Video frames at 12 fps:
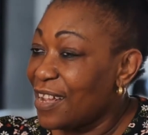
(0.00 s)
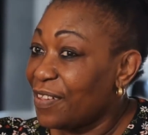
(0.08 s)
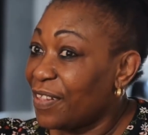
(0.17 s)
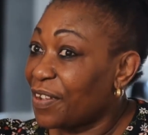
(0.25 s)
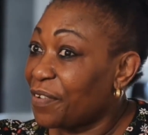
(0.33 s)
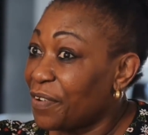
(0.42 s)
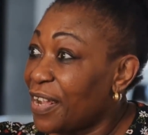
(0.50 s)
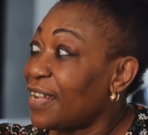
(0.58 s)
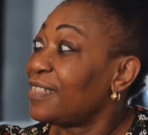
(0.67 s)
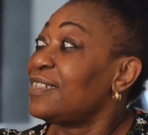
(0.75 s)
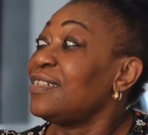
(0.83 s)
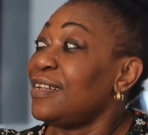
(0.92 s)
The
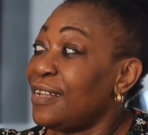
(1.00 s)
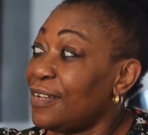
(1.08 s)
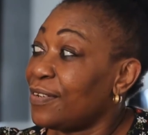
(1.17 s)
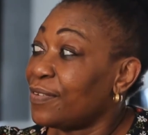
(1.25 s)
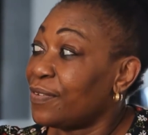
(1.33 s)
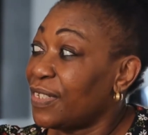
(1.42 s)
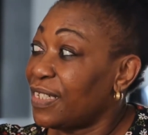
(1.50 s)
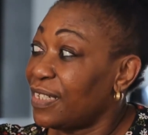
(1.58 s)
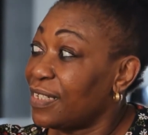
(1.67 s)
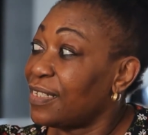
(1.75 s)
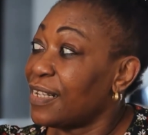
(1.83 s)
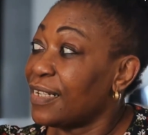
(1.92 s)
creatinine, which
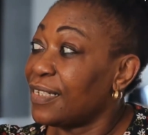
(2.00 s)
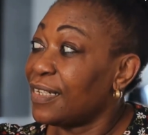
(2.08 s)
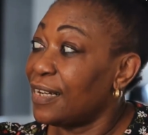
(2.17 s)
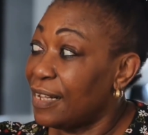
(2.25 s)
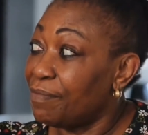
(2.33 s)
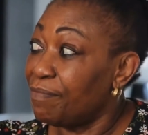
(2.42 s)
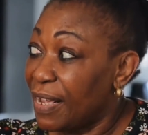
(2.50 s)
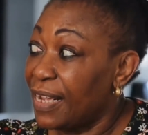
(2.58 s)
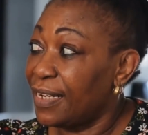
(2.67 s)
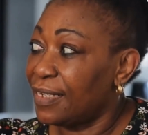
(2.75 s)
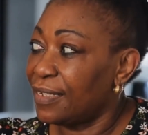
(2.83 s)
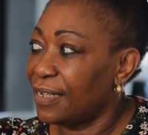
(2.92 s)
is essentially
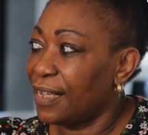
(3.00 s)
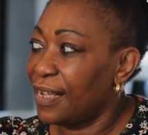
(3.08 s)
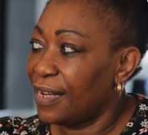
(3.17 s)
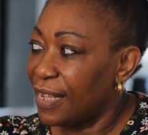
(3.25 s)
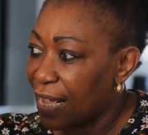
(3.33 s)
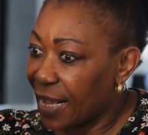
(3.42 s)
made in the kidney,